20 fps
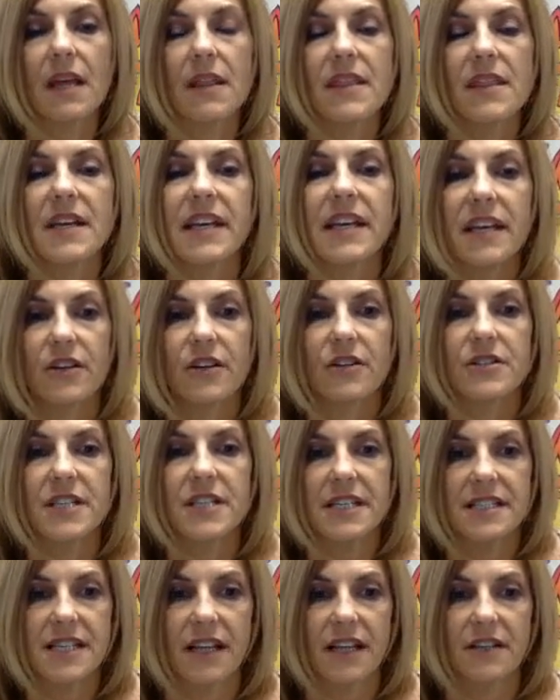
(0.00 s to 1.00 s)
the killer
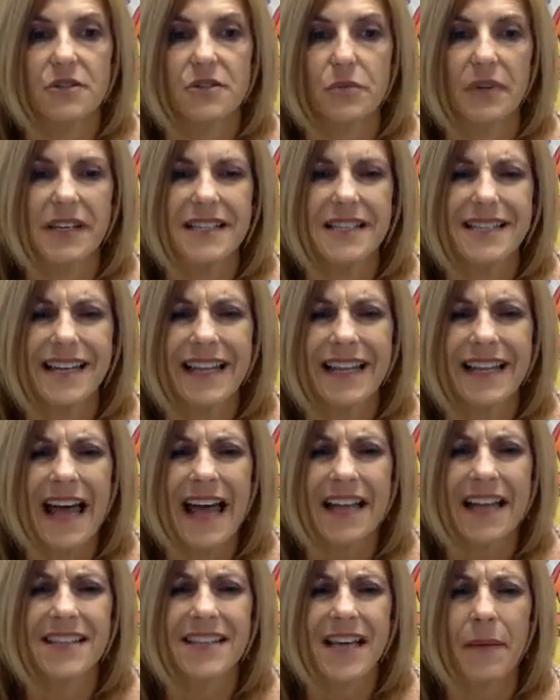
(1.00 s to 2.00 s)
T cell is releasing an
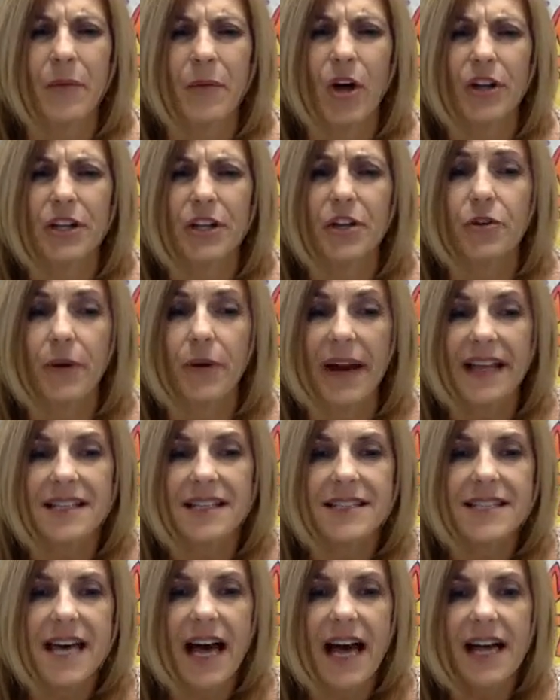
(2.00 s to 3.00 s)
enzyme called a
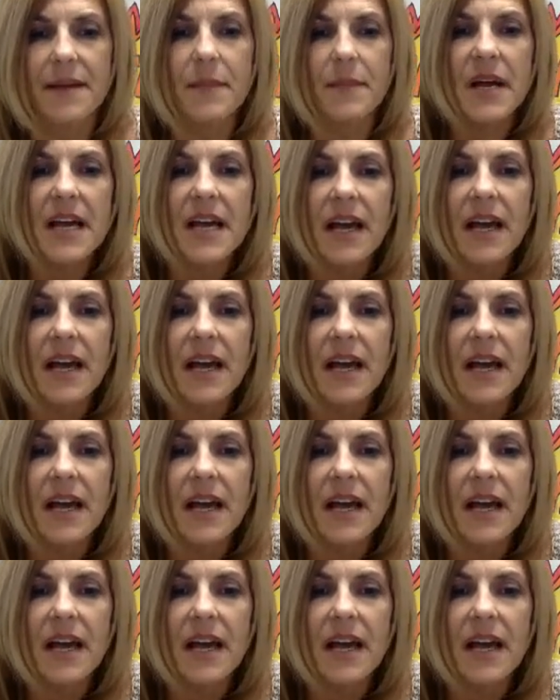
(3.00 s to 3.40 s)
granzyme.